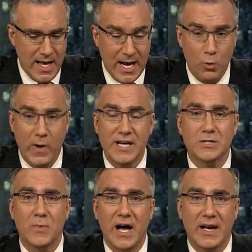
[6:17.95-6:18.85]

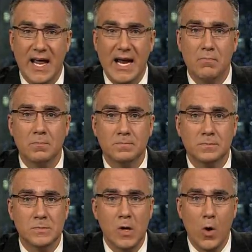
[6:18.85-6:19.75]
Erase my name
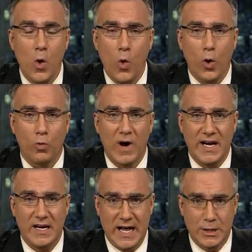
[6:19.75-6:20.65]
or write
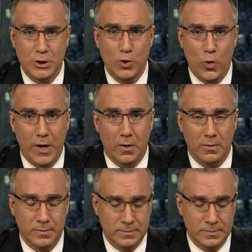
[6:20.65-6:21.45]
it as you will.